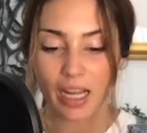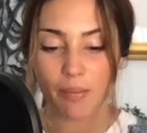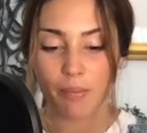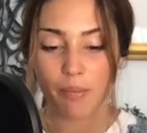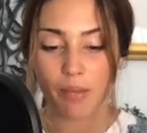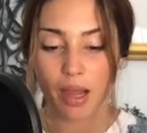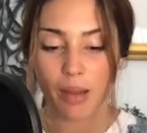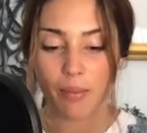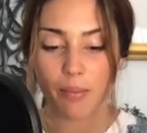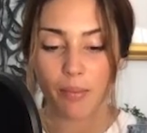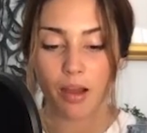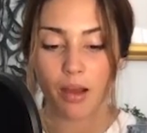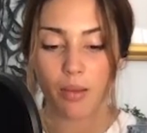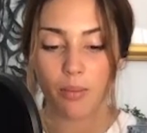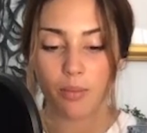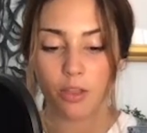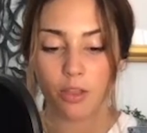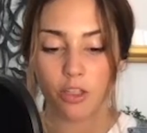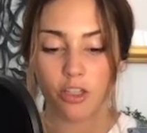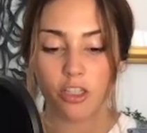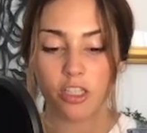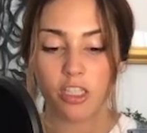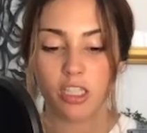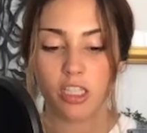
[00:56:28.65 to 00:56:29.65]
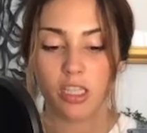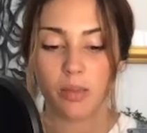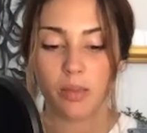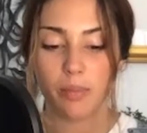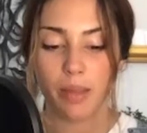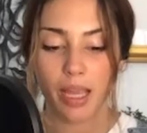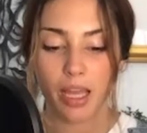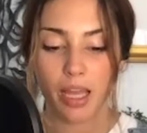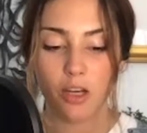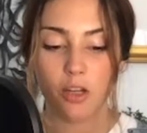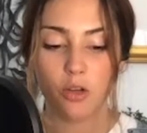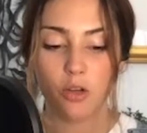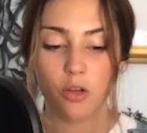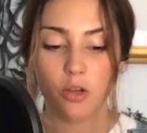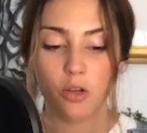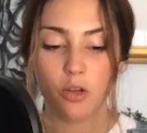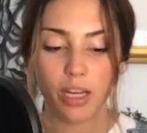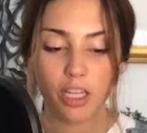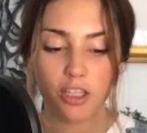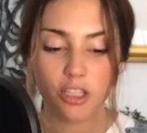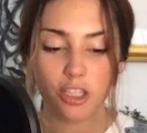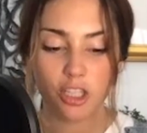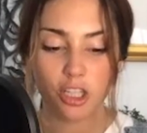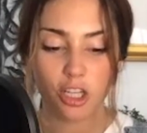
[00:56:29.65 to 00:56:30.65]
and my mom learned the man who
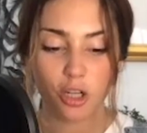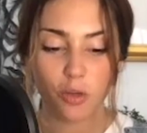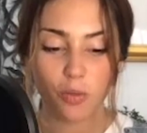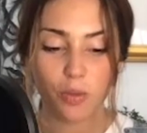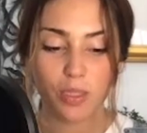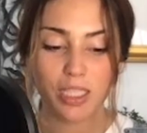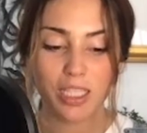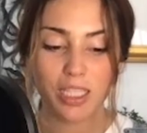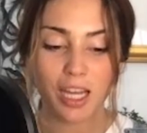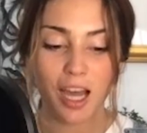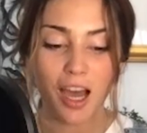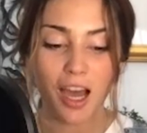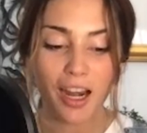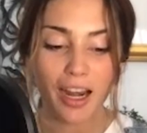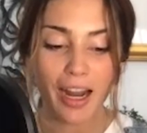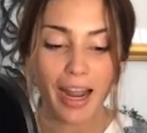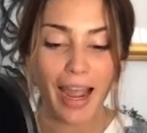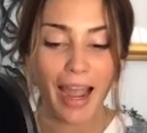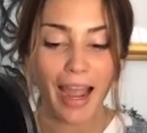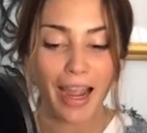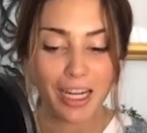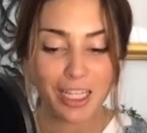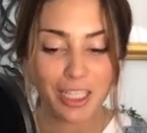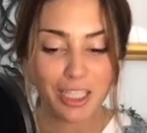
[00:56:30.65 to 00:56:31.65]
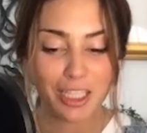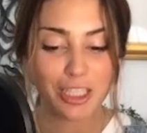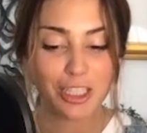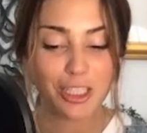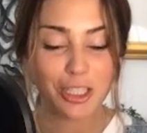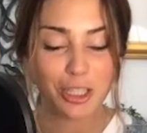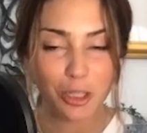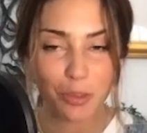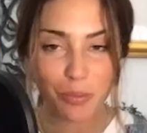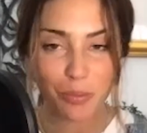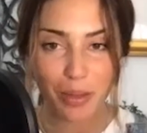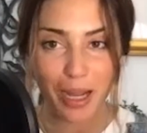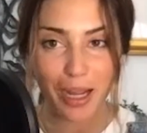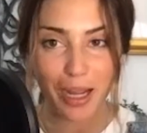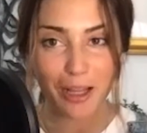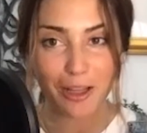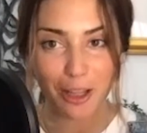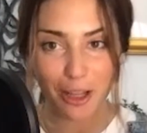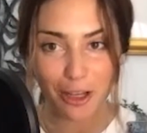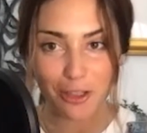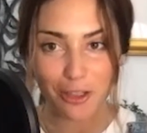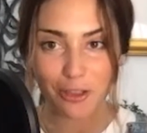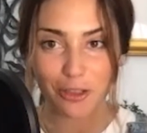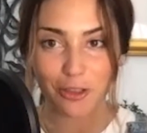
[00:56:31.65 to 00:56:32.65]
raised her was not actually her
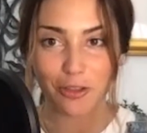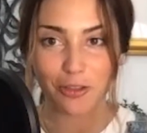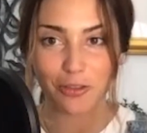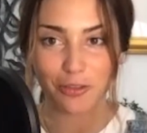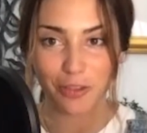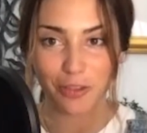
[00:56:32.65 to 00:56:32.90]
biological